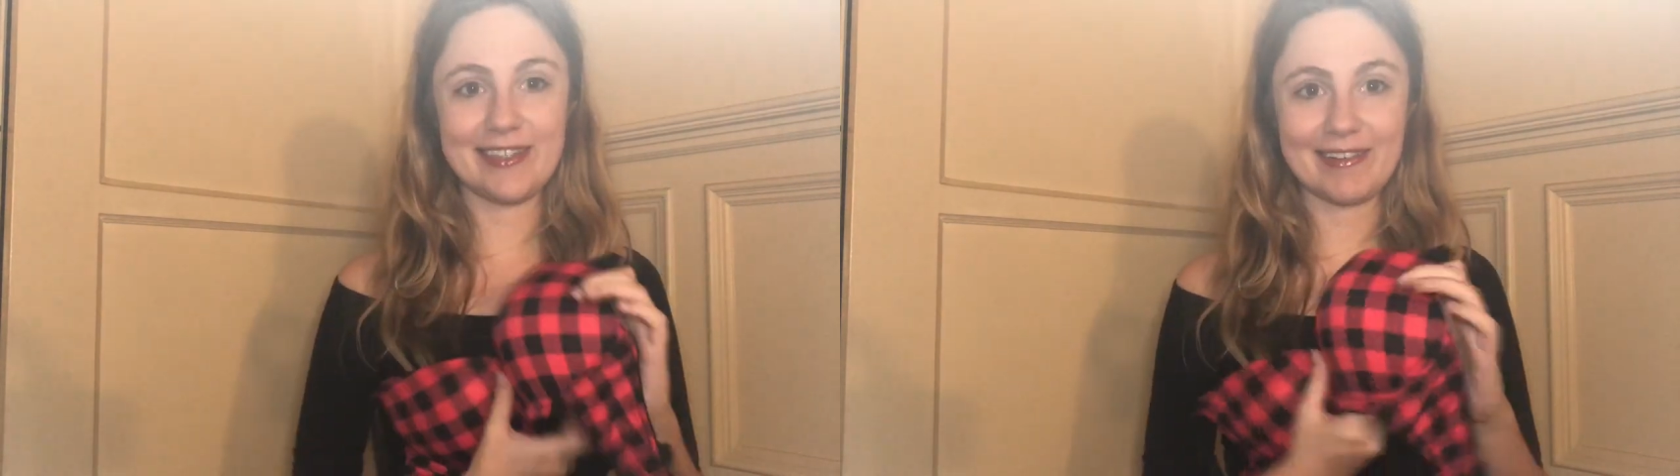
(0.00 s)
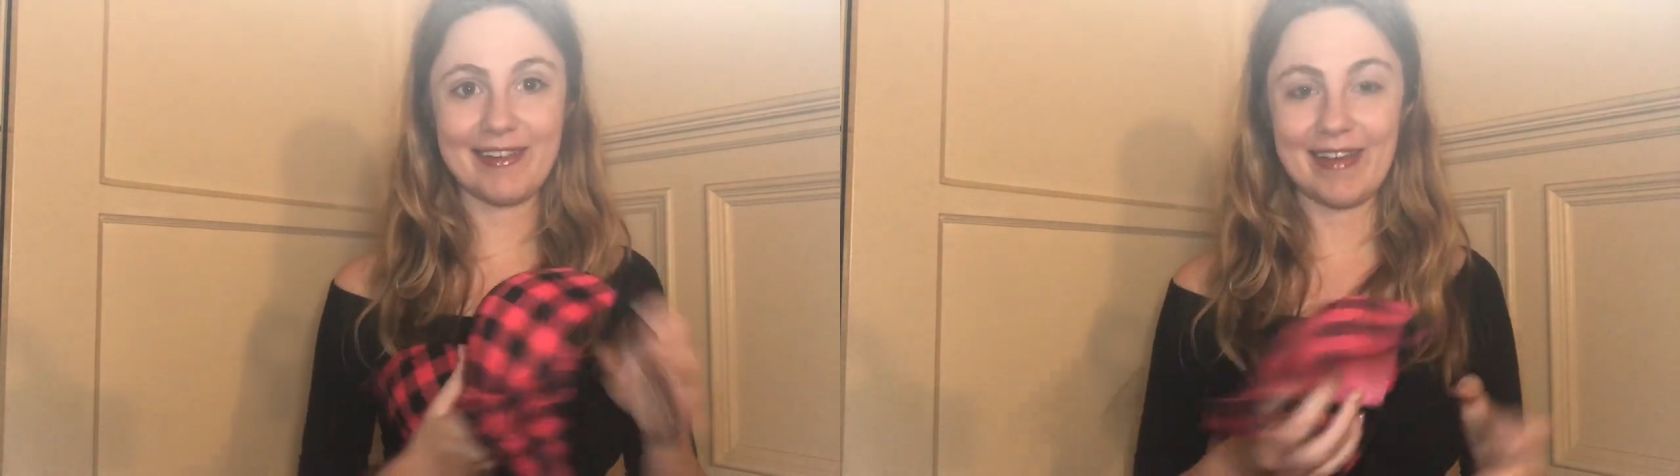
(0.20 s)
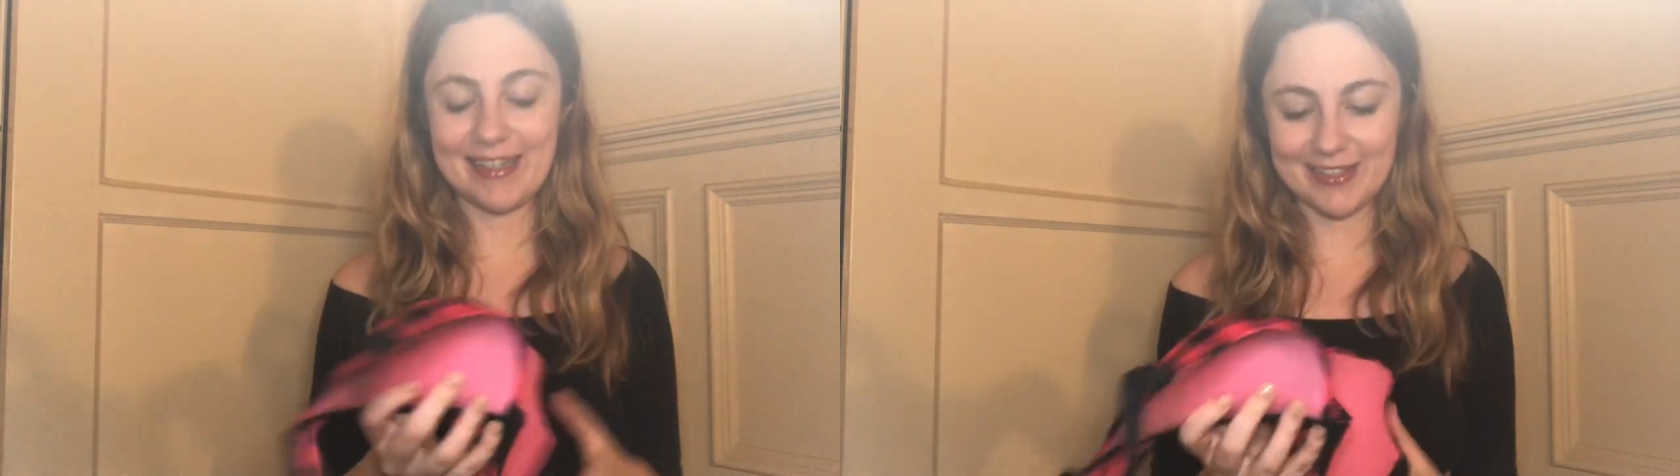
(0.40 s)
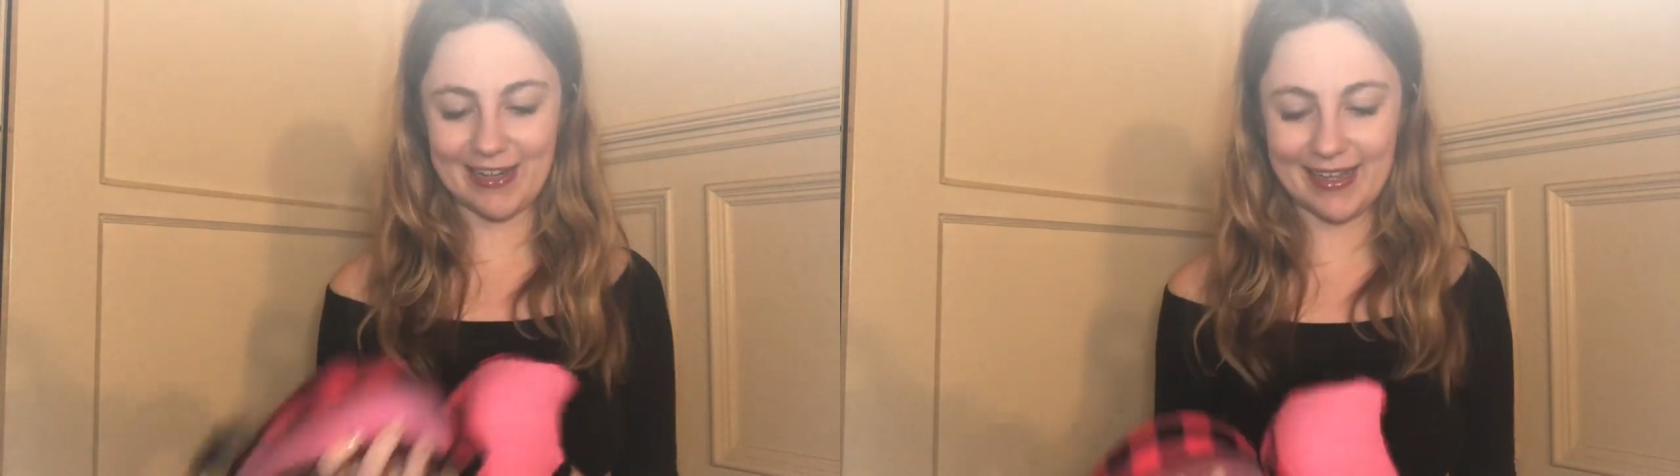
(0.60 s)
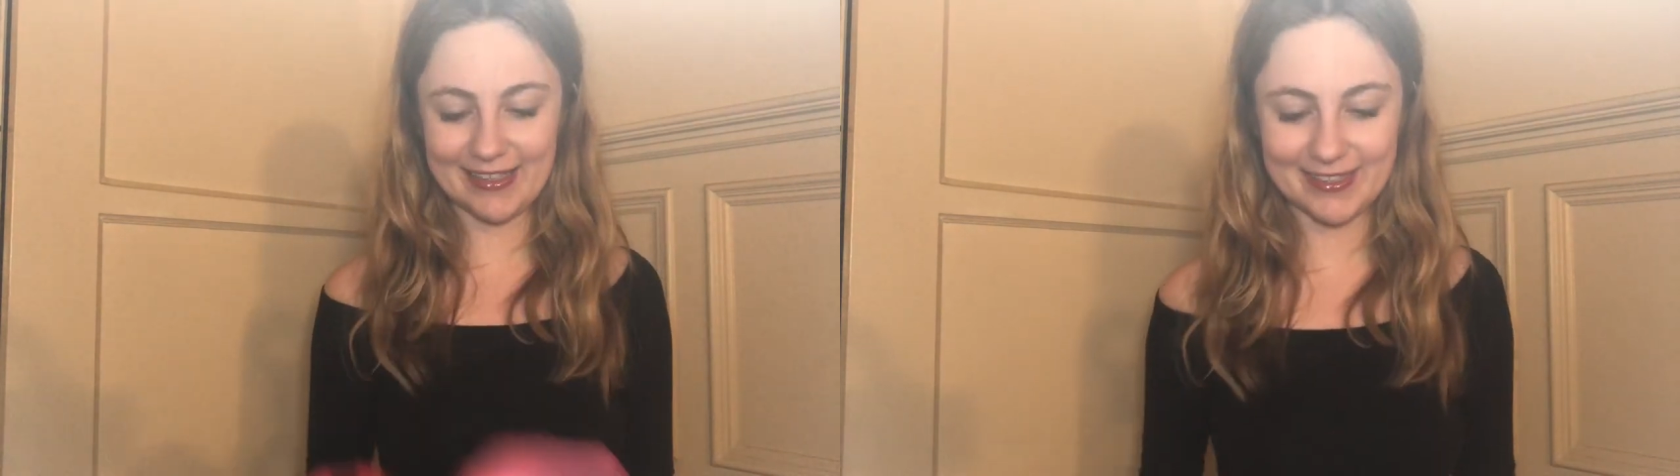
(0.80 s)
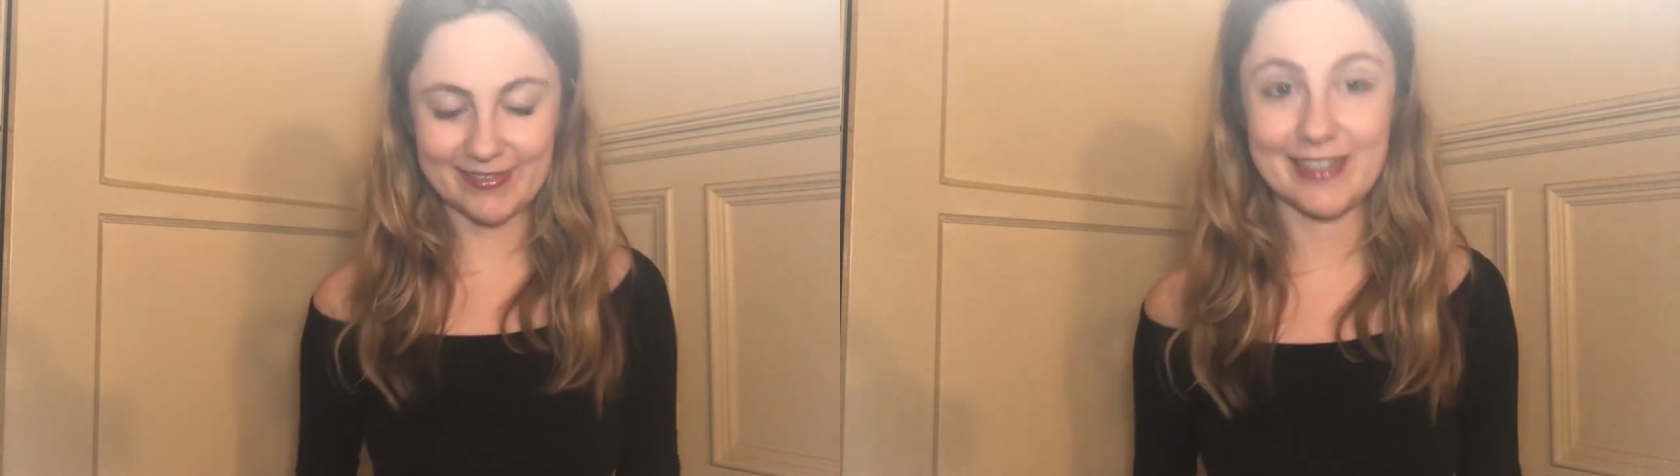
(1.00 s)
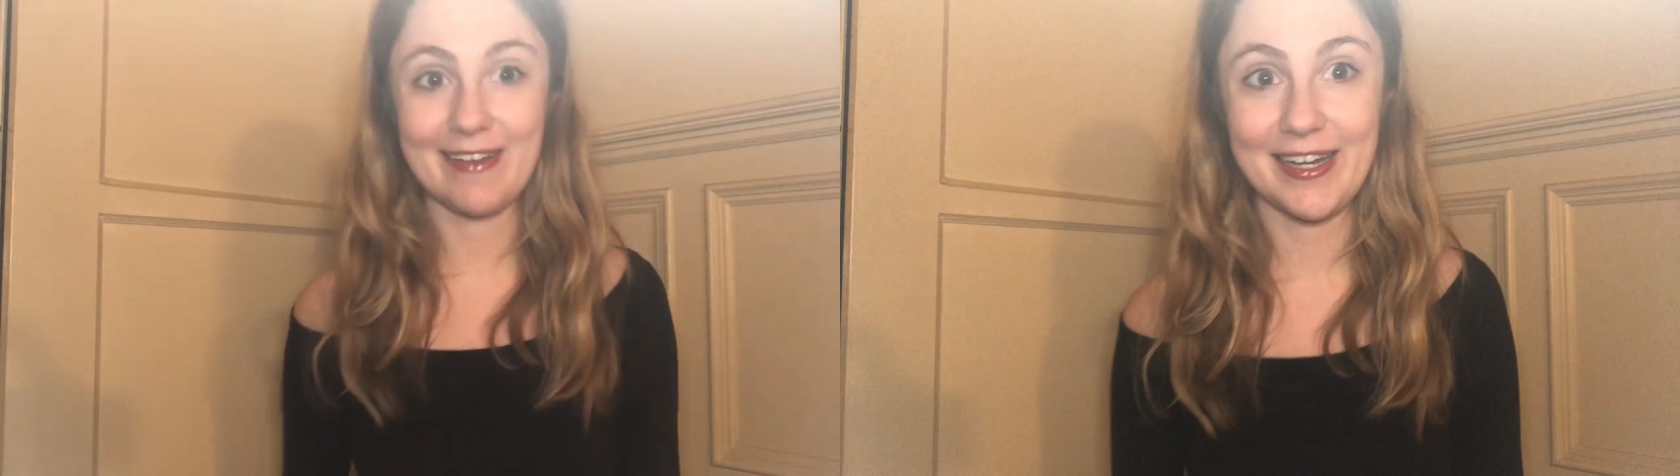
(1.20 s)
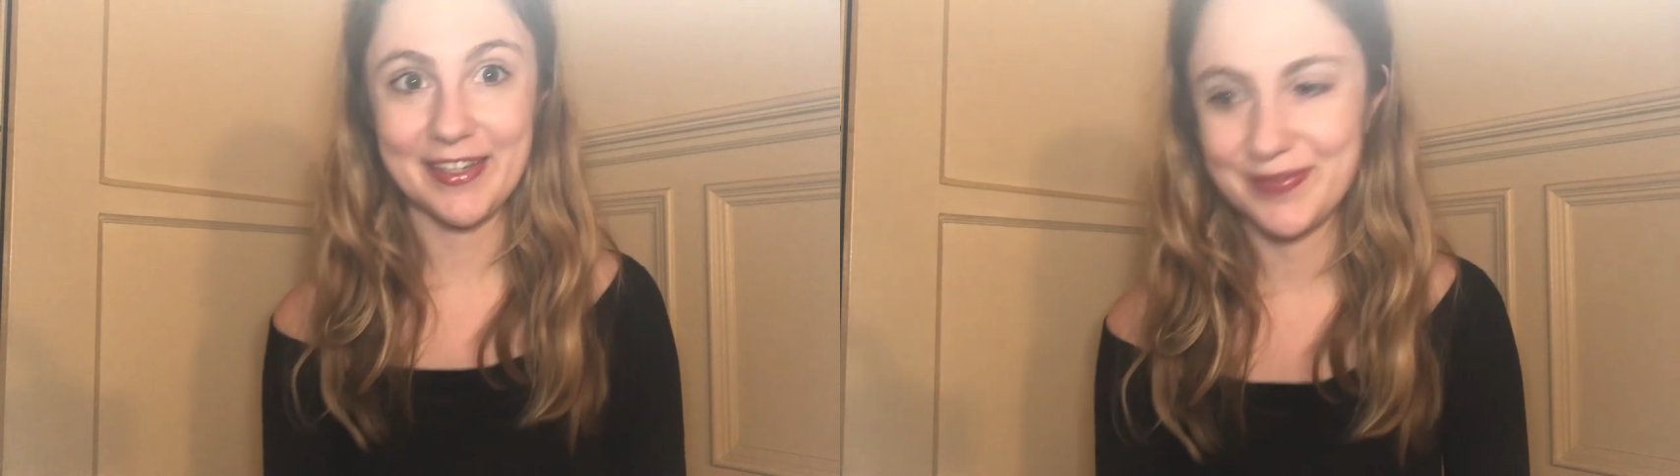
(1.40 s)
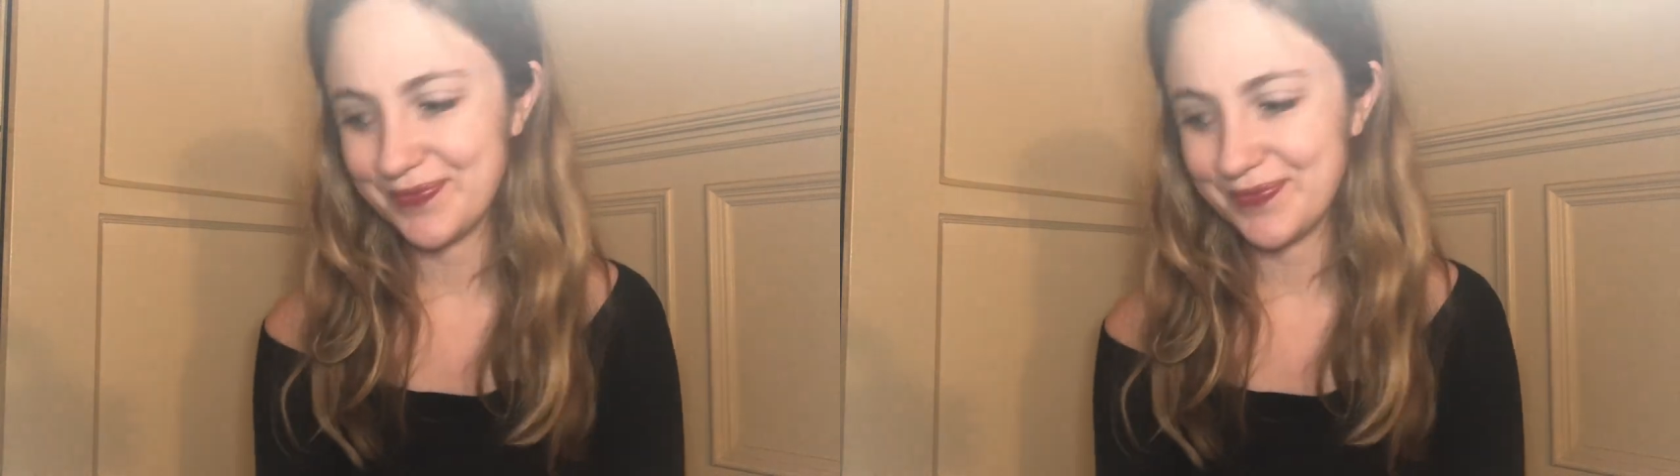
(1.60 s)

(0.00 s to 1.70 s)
So go ahead and try this when you're ready.